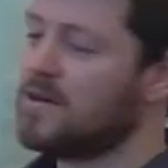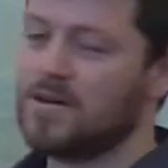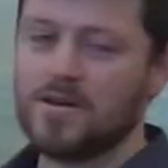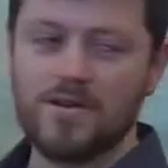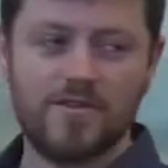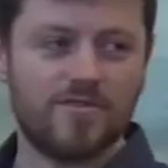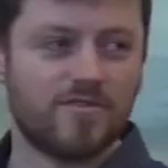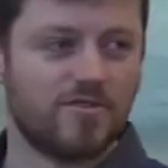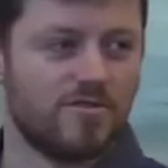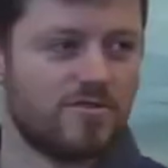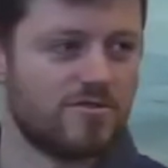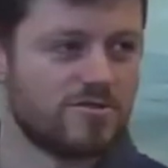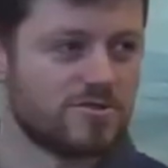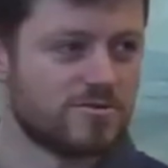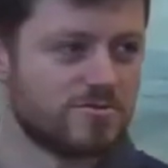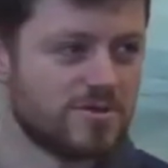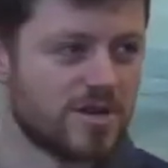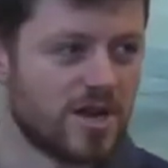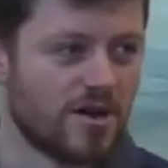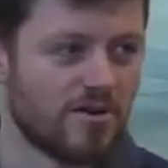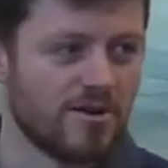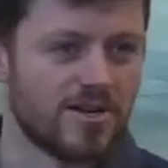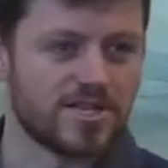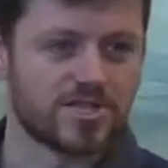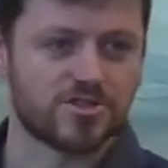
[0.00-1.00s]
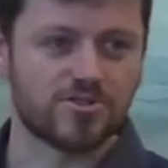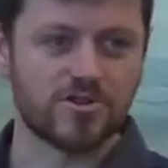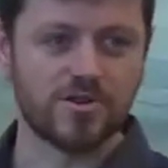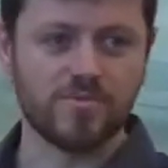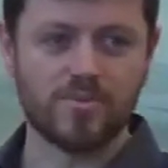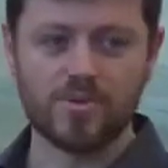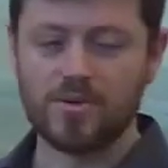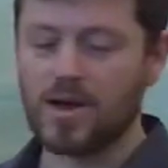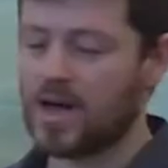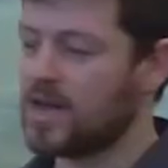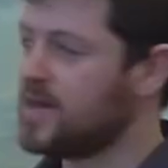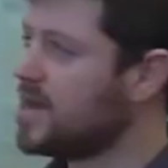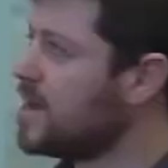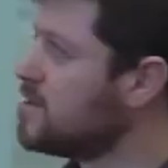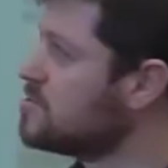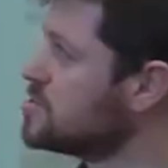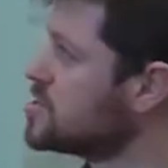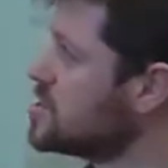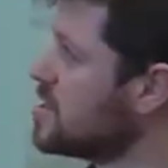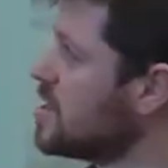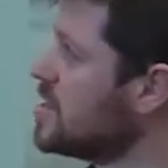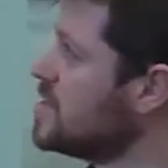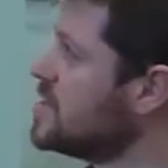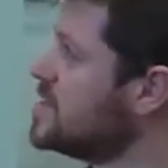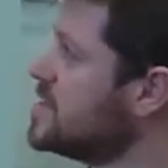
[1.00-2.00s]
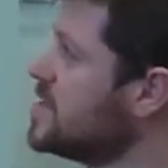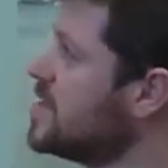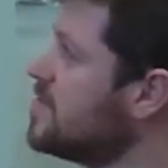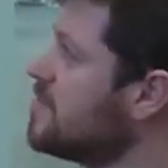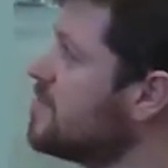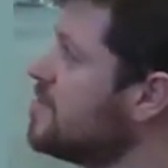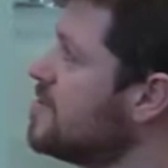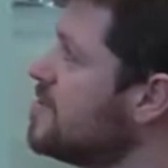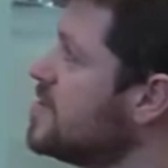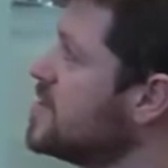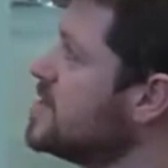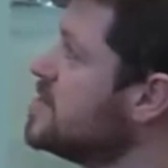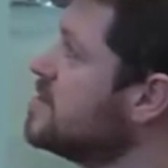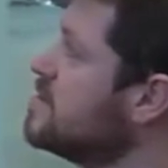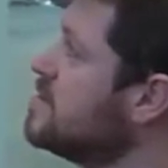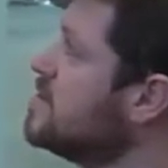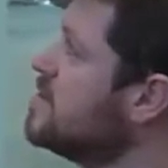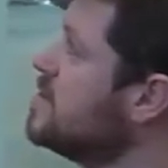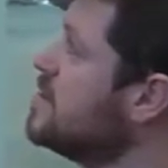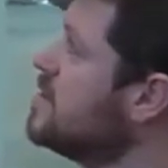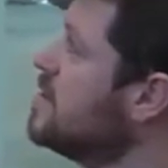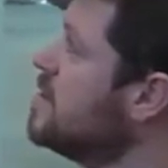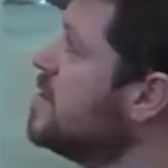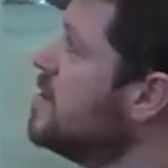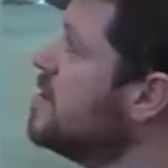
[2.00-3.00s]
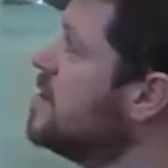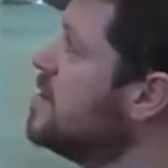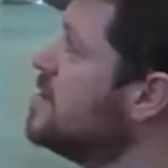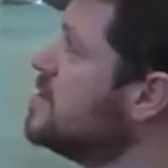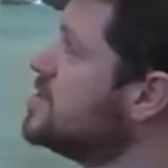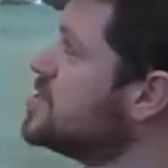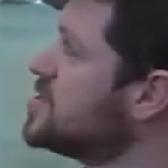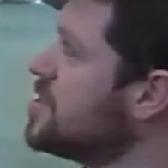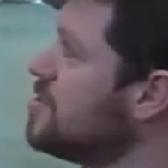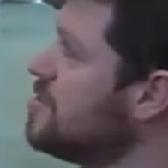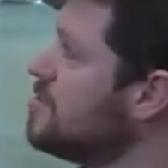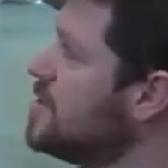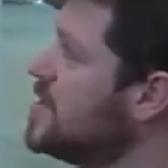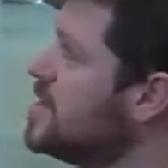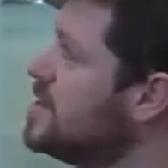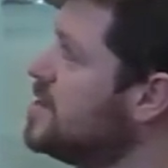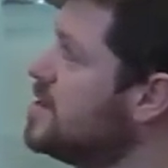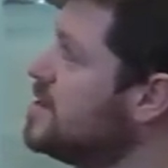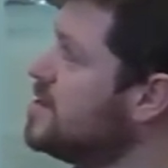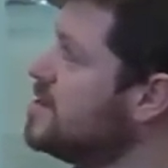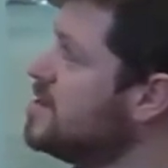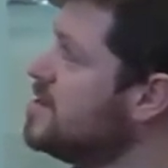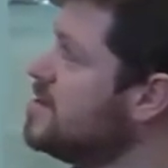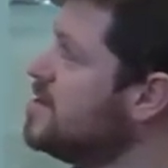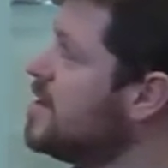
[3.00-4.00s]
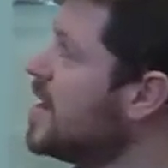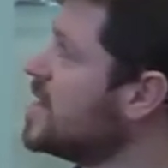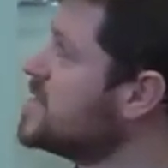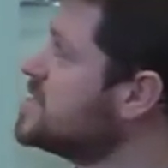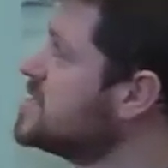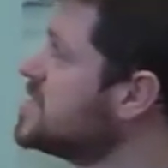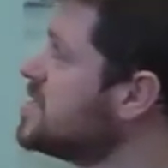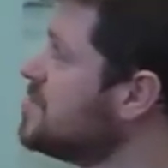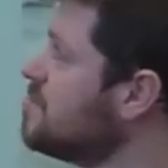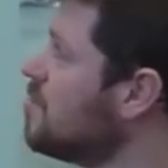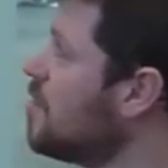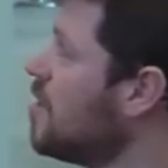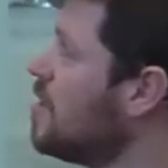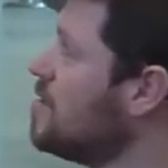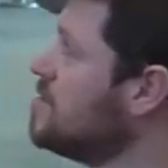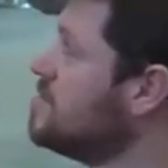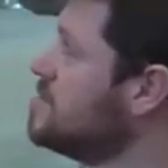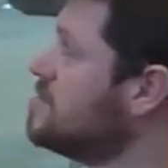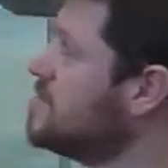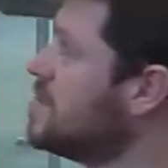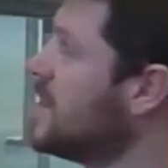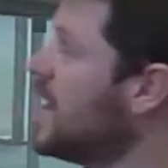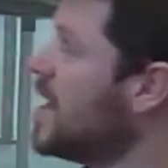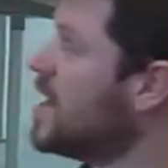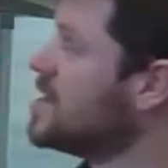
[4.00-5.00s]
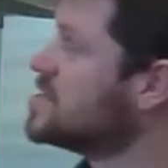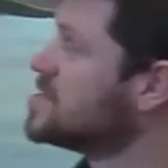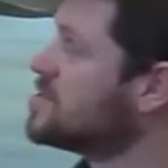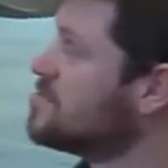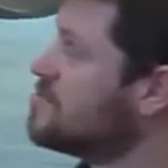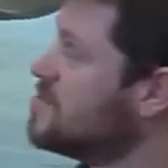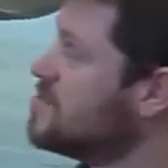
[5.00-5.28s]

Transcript: Of course, we know history panned out slightly differently. So in 91, they had to